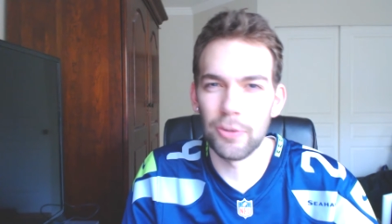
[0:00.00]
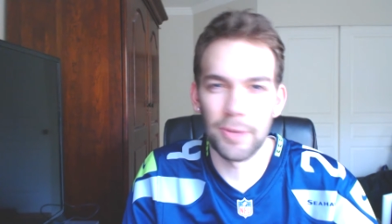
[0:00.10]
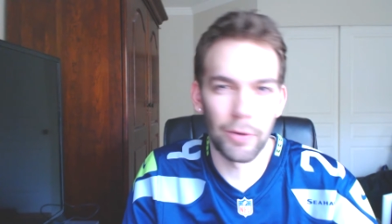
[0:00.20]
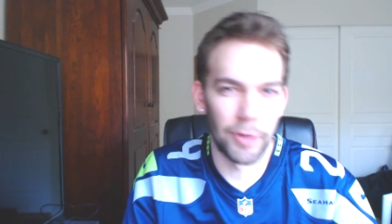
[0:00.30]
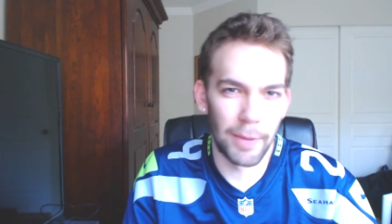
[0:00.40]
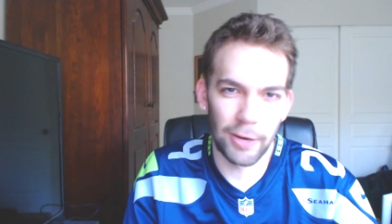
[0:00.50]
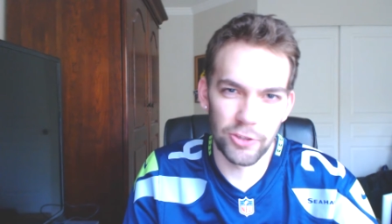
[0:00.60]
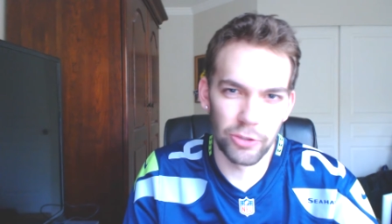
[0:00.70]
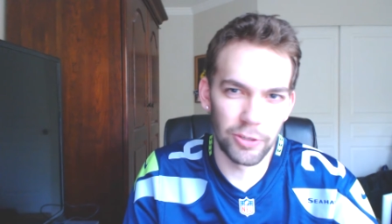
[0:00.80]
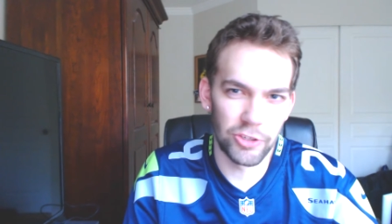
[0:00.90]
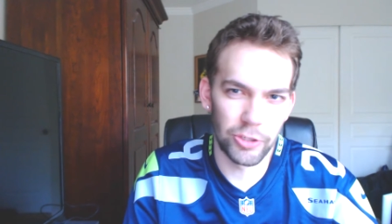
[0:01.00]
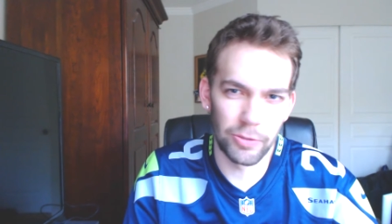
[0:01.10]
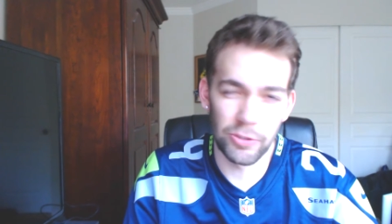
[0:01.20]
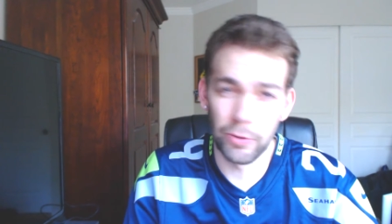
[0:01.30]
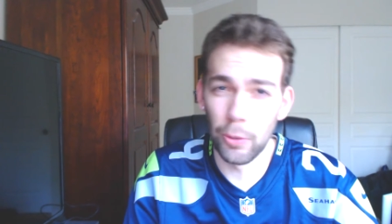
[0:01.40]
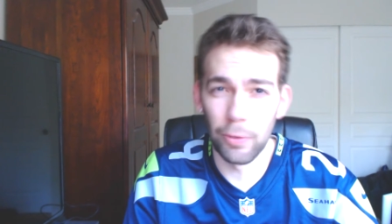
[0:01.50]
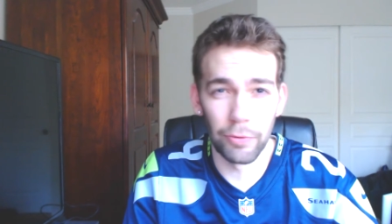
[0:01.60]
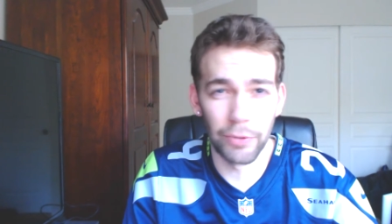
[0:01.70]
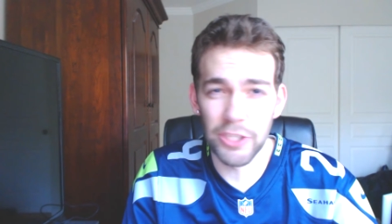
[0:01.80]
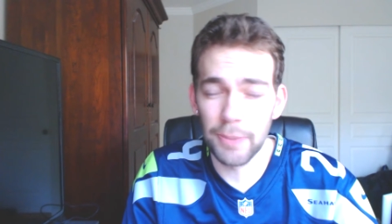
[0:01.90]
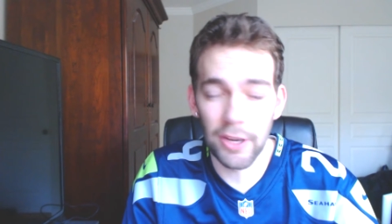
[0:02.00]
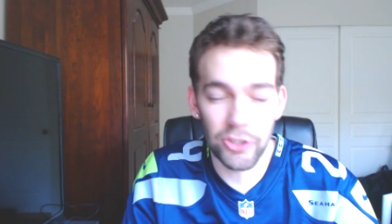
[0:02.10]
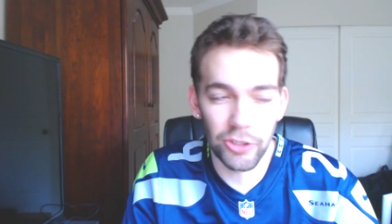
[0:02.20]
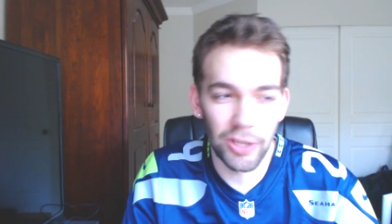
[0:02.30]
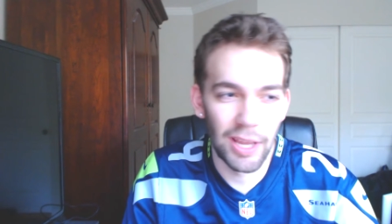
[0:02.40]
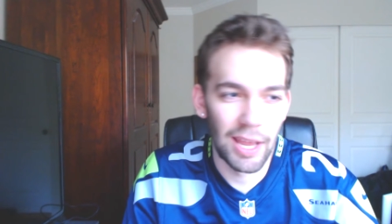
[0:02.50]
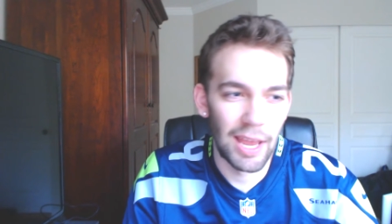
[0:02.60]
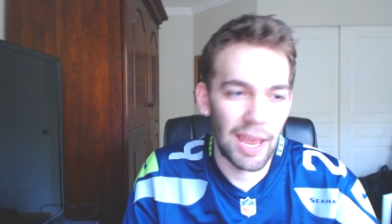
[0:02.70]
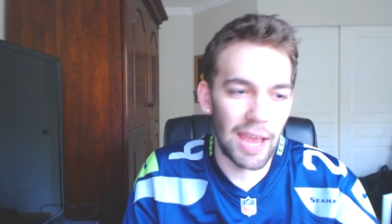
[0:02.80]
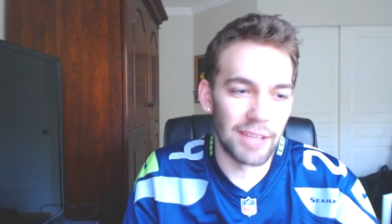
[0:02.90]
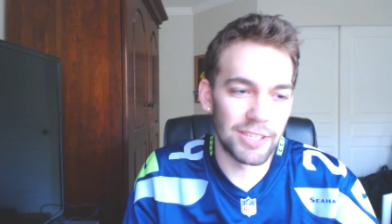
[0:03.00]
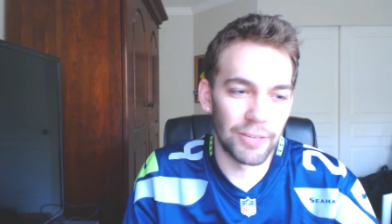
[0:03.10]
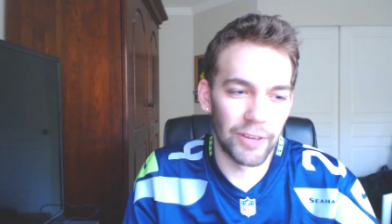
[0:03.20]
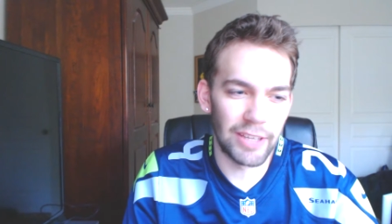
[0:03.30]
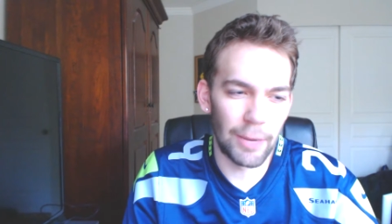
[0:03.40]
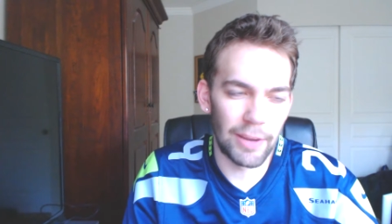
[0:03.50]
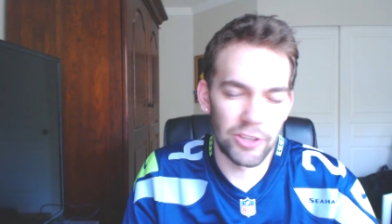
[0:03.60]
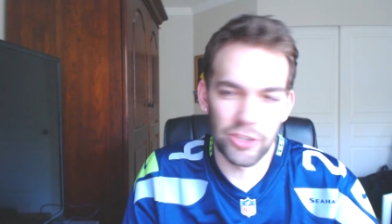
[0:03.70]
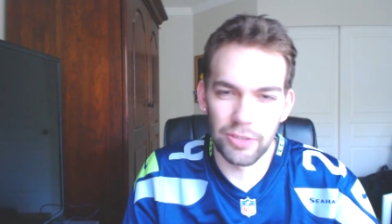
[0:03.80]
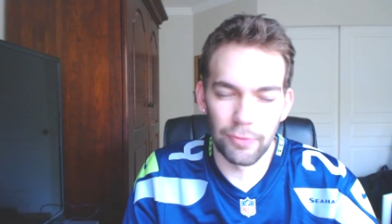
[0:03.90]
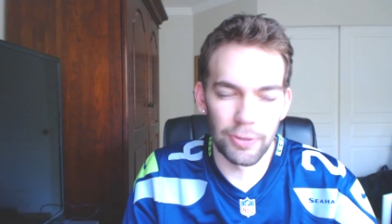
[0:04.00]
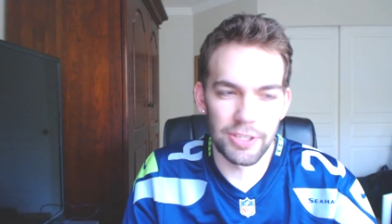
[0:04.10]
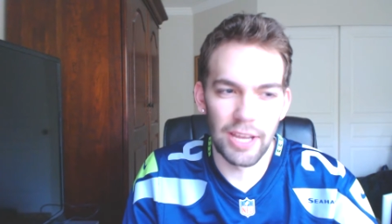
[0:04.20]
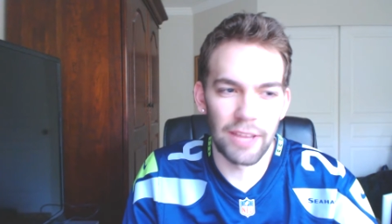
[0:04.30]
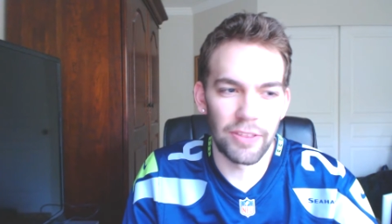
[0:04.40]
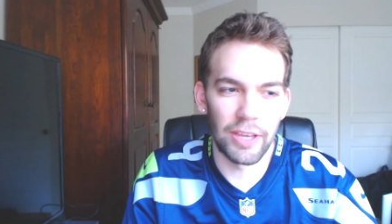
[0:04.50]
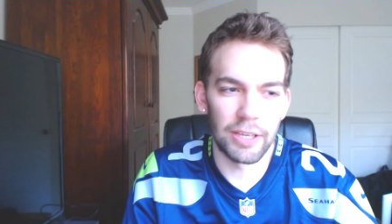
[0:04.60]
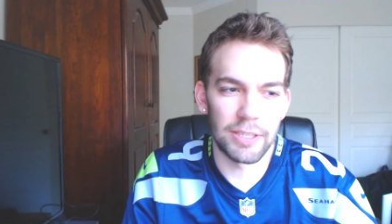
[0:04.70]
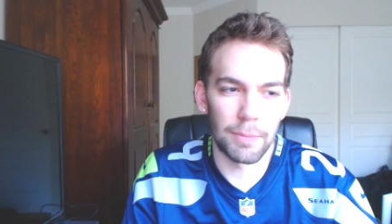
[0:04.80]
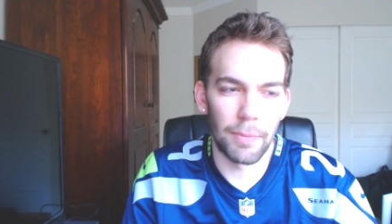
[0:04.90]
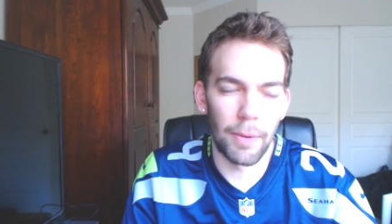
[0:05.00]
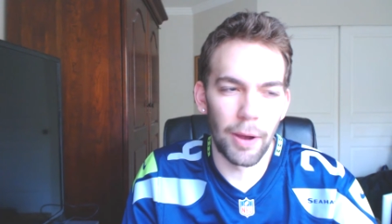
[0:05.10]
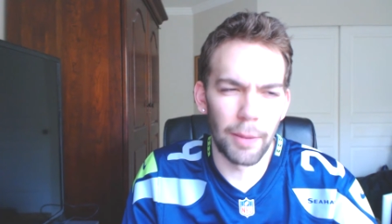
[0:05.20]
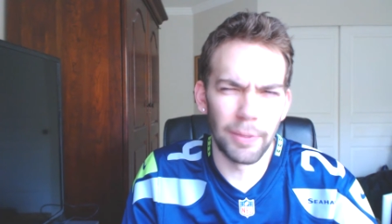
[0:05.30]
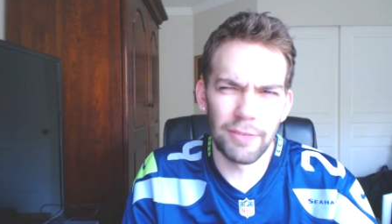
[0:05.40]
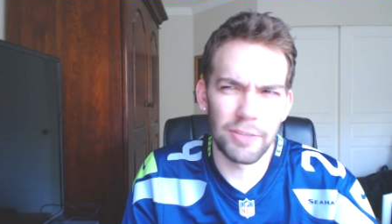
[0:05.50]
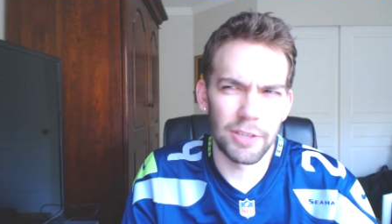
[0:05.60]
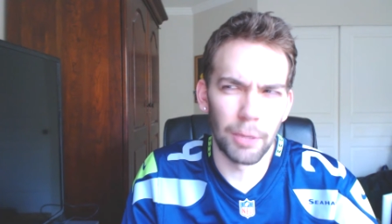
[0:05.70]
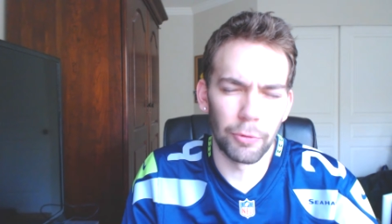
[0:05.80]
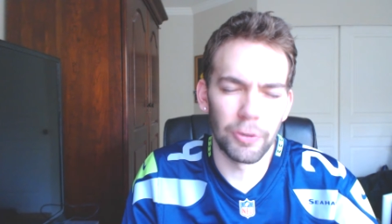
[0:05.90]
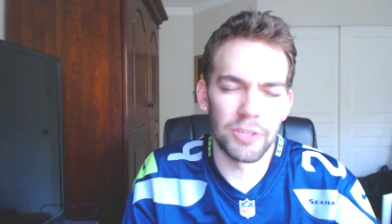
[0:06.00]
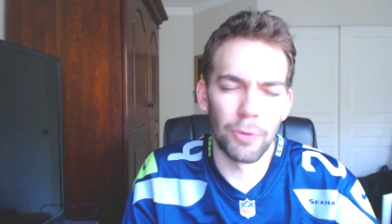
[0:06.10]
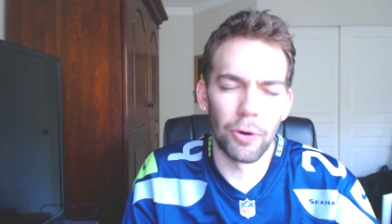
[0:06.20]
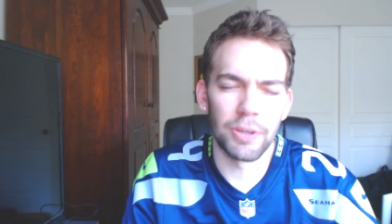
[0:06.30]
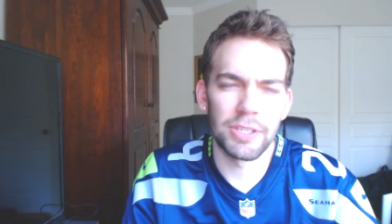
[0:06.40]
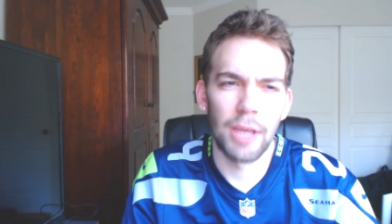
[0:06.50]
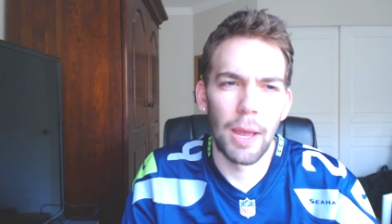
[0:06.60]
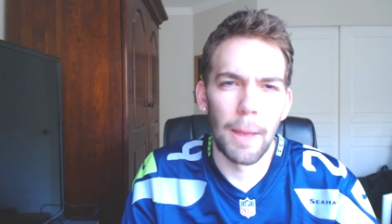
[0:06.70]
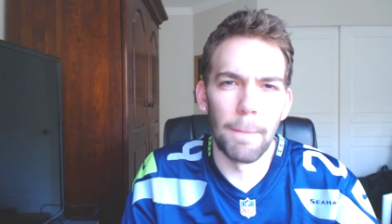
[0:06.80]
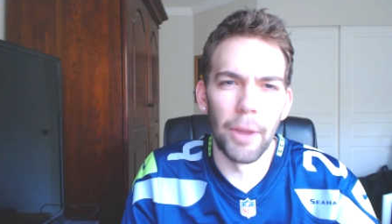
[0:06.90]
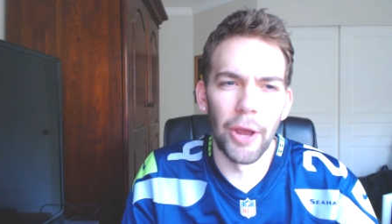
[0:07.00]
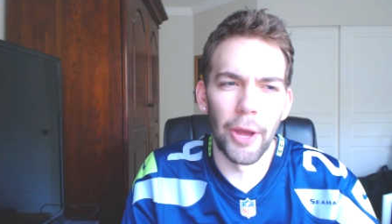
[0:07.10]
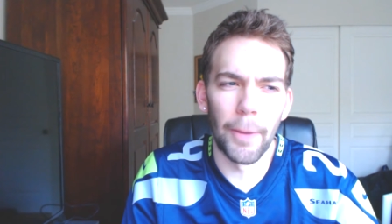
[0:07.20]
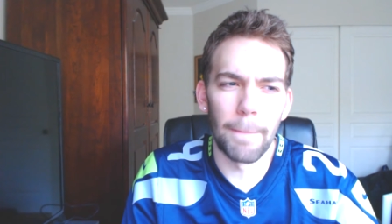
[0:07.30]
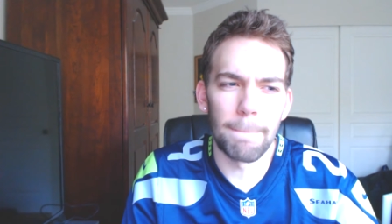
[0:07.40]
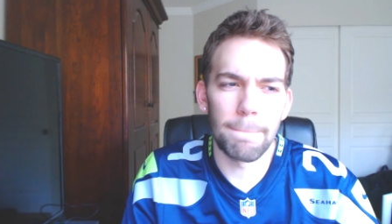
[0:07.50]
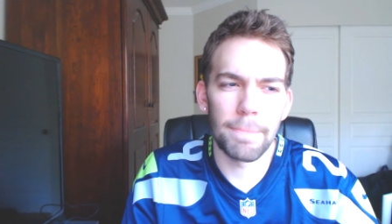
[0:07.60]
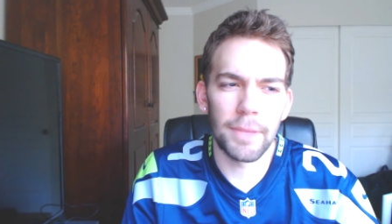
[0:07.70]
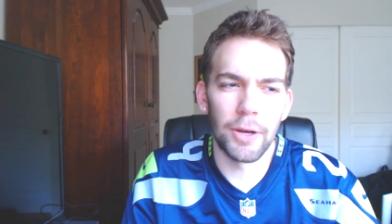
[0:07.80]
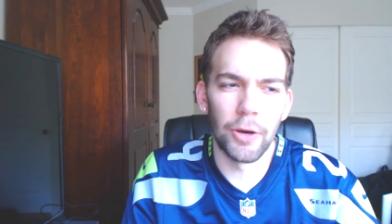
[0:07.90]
So, I mean, our running back was Julius Jones, so no one really special and stuff like that. We had Justin Forsett and things, and I believe we still have Maurice Morris. But, we